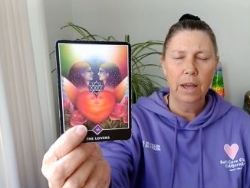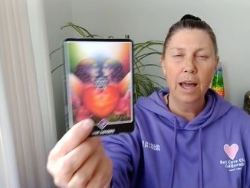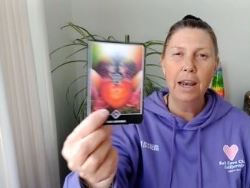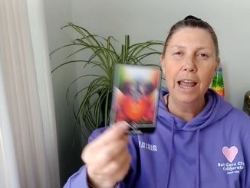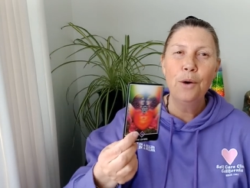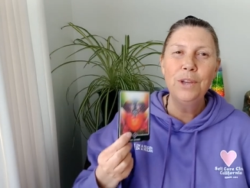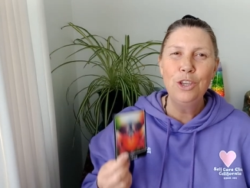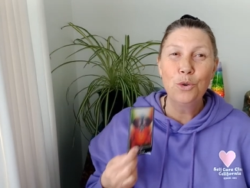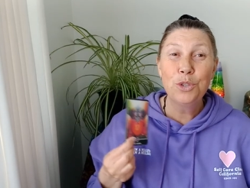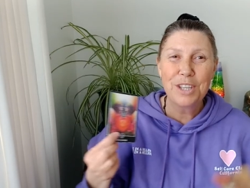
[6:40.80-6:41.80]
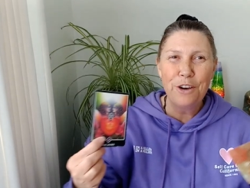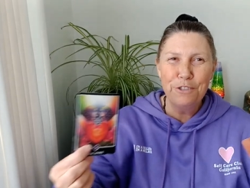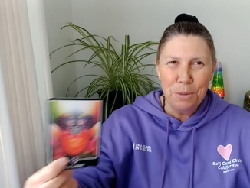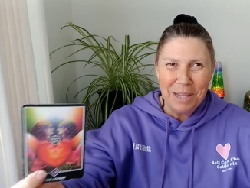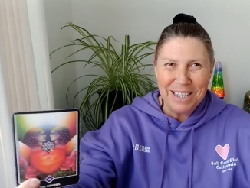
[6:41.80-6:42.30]
allowing yourself
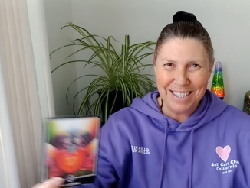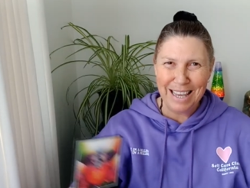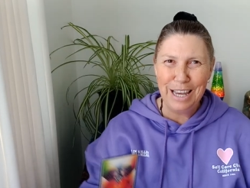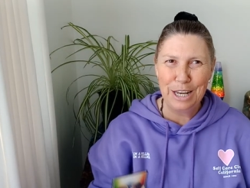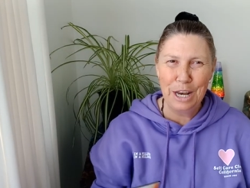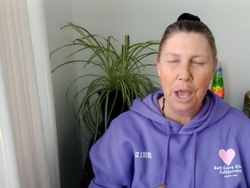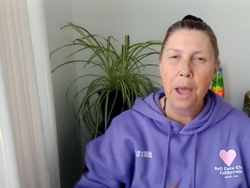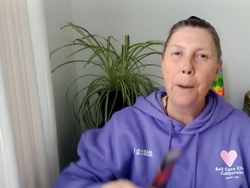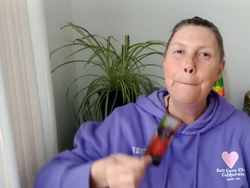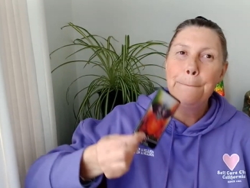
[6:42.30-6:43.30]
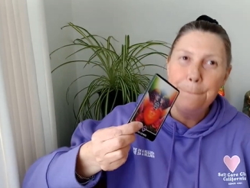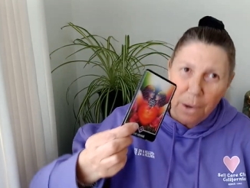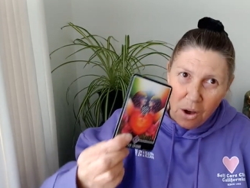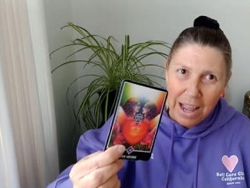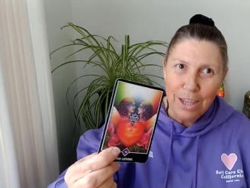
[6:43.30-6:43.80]
to be seen
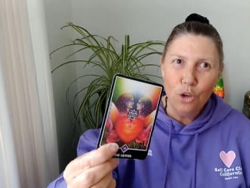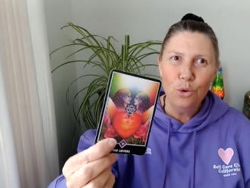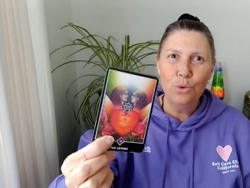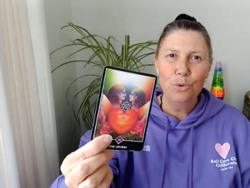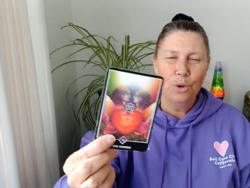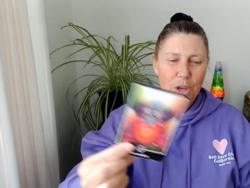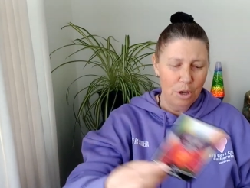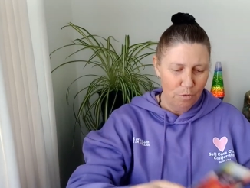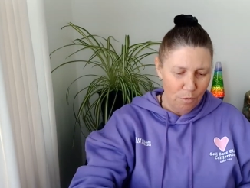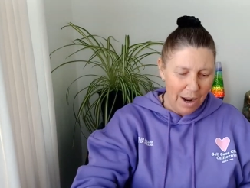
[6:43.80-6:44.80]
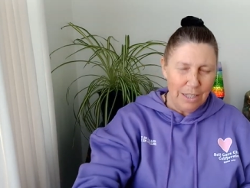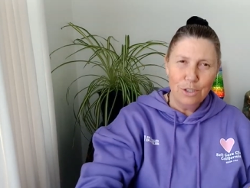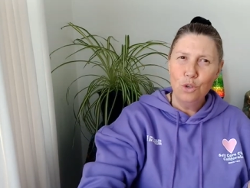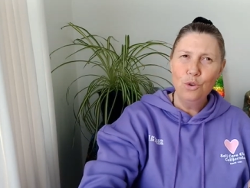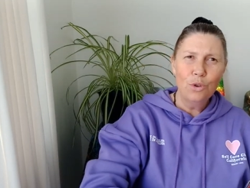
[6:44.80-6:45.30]
by you. Right?
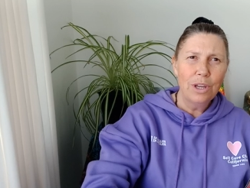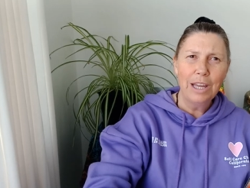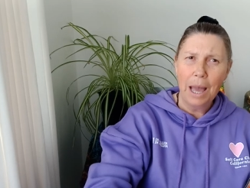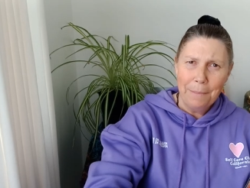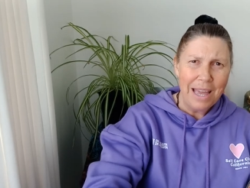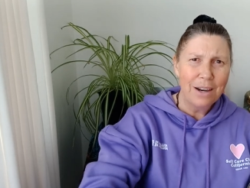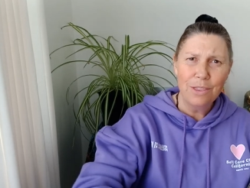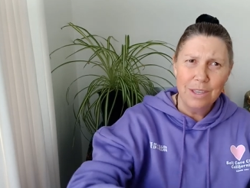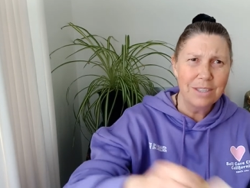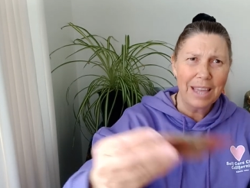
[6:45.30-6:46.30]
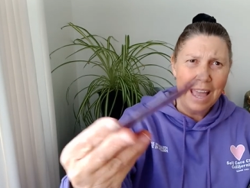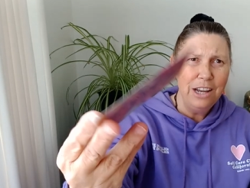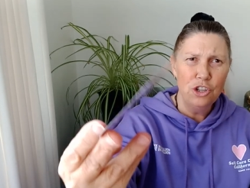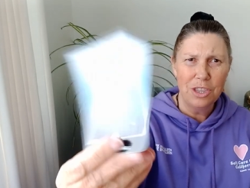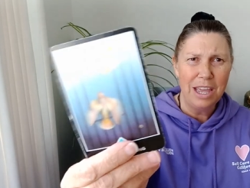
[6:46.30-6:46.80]
So you can come out of this
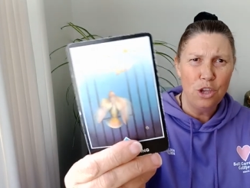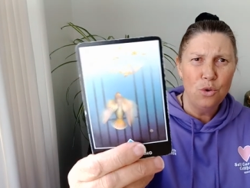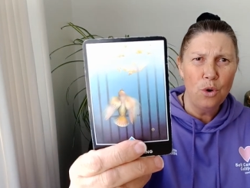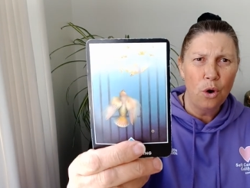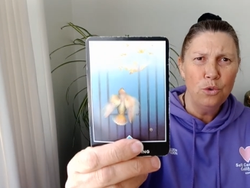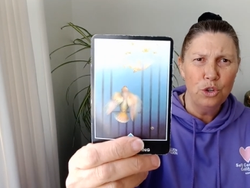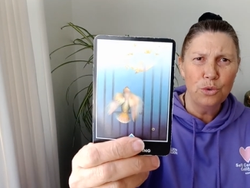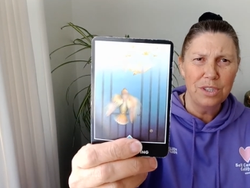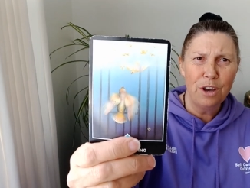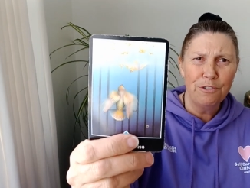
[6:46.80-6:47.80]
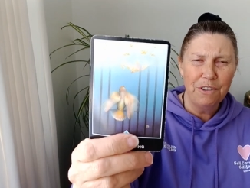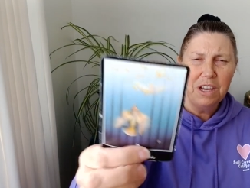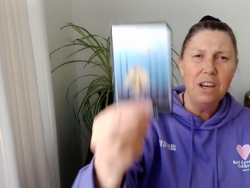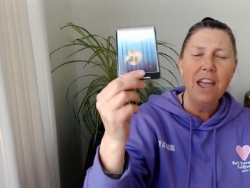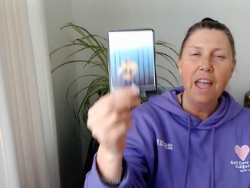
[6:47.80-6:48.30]
cage that you hold yourself
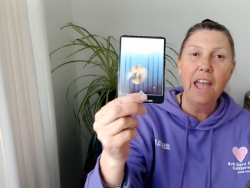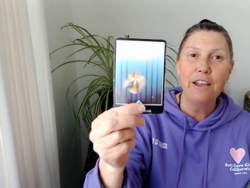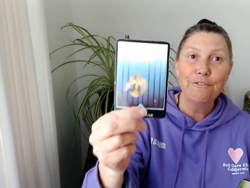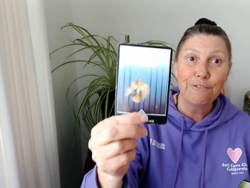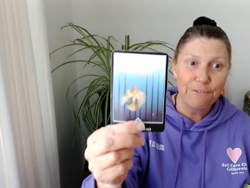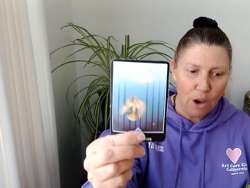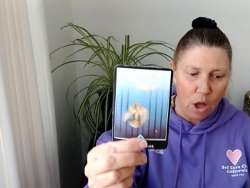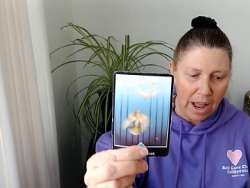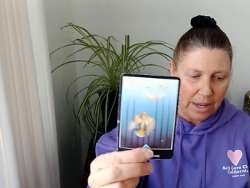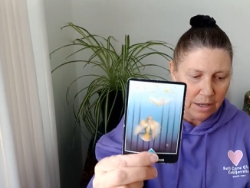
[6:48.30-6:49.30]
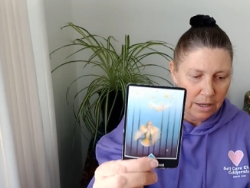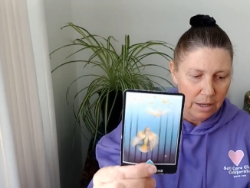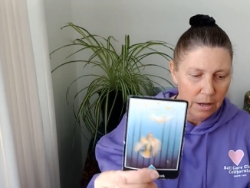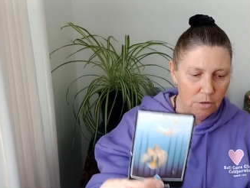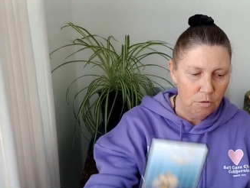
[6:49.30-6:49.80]
in and fly.
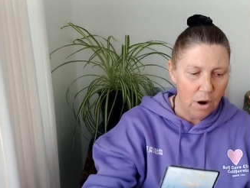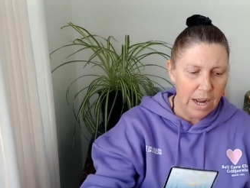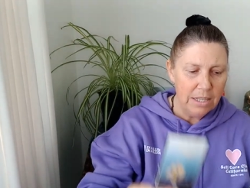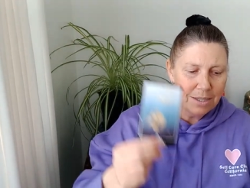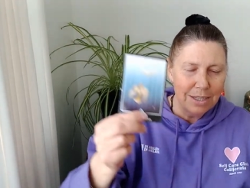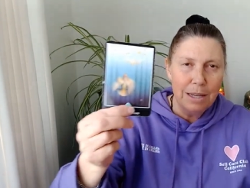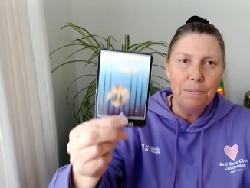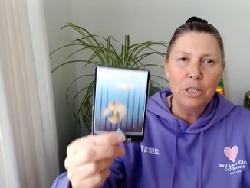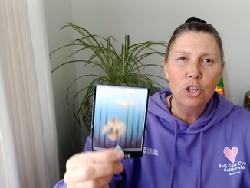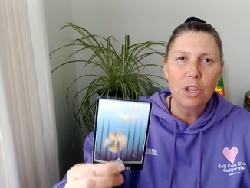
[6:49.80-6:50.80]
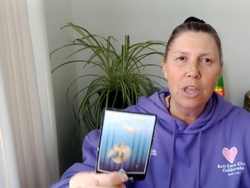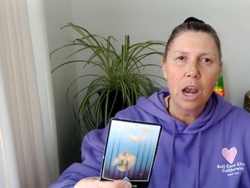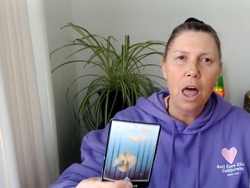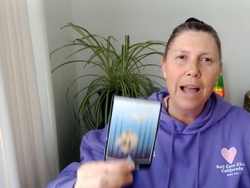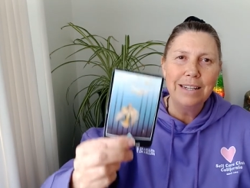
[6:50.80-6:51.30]
Right? Step into the
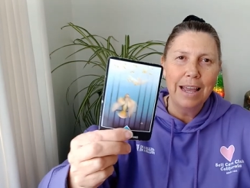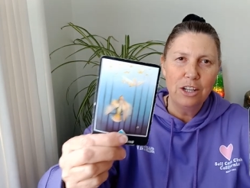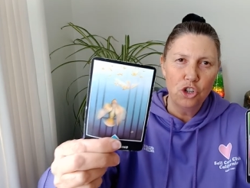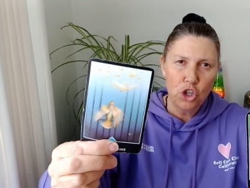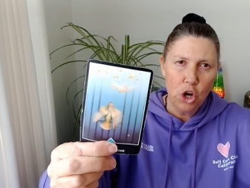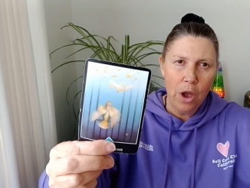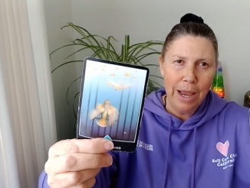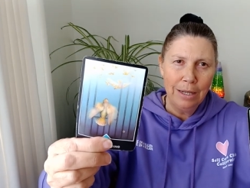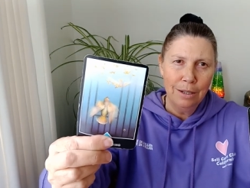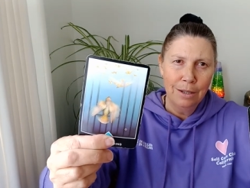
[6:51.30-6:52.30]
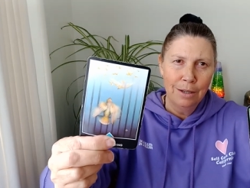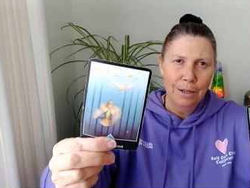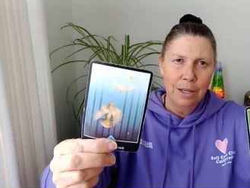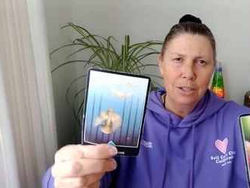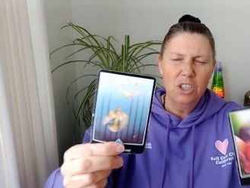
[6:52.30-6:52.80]
light and shine.
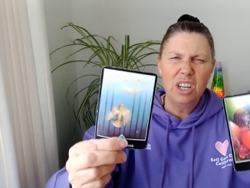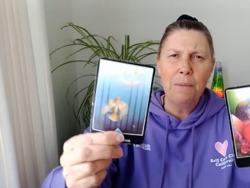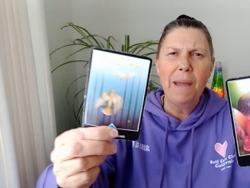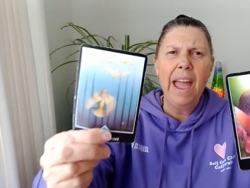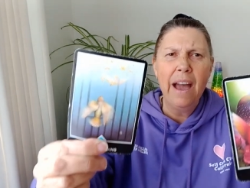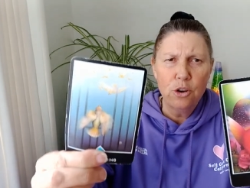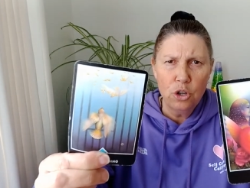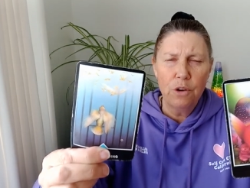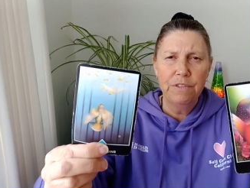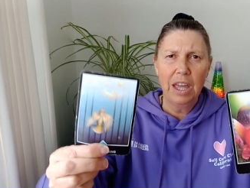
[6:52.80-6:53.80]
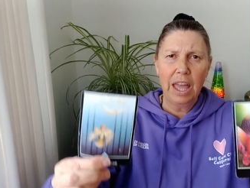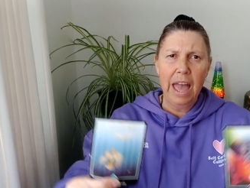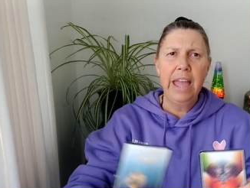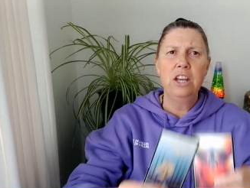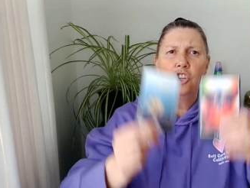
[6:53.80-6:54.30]
Step out of the
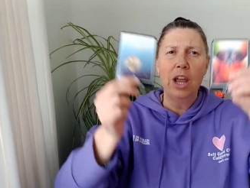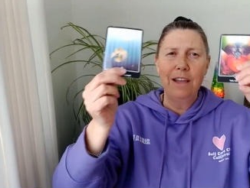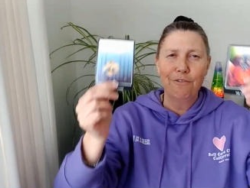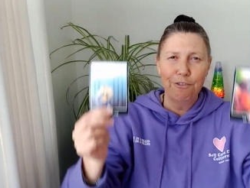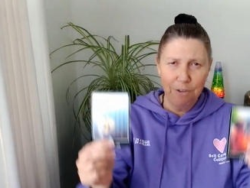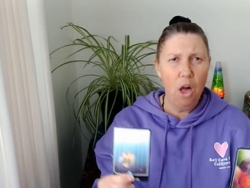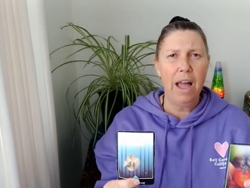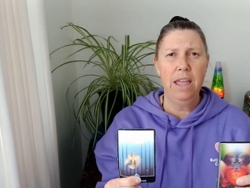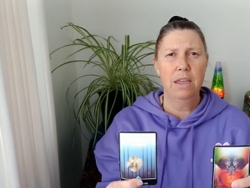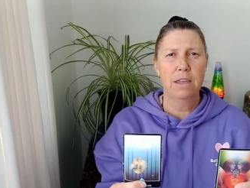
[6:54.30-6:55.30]
cage and fly